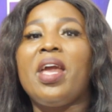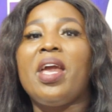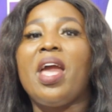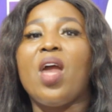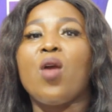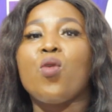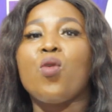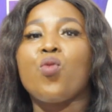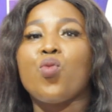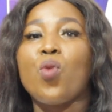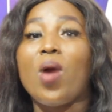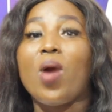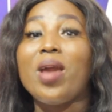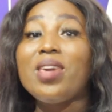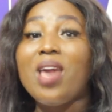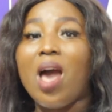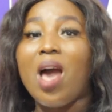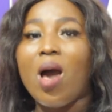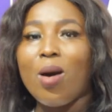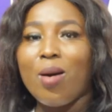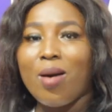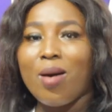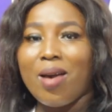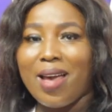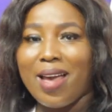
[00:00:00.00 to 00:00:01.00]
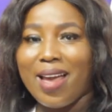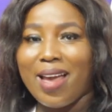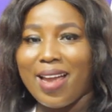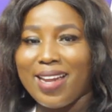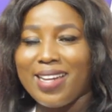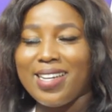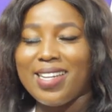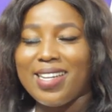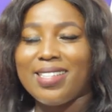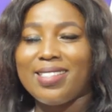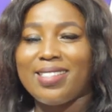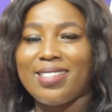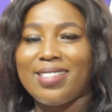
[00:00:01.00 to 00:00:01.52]
her Royal
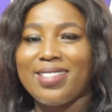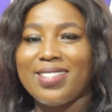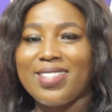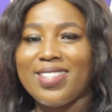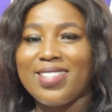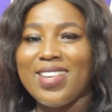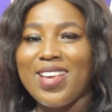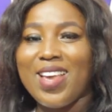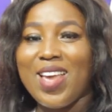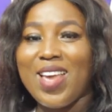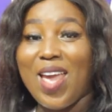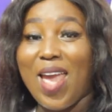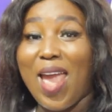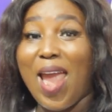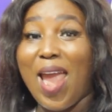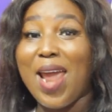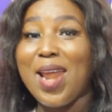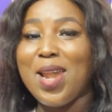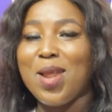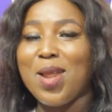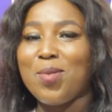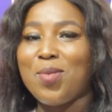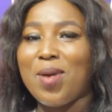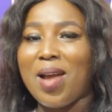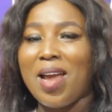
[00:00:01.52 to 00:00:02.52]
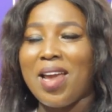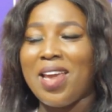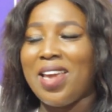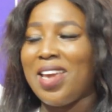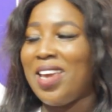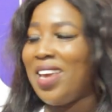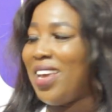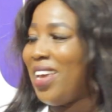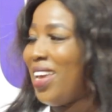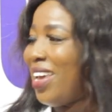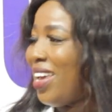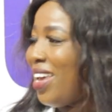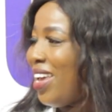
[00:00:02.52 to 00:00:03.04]
Highness, and a
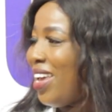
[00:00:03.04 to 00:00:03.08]
bay.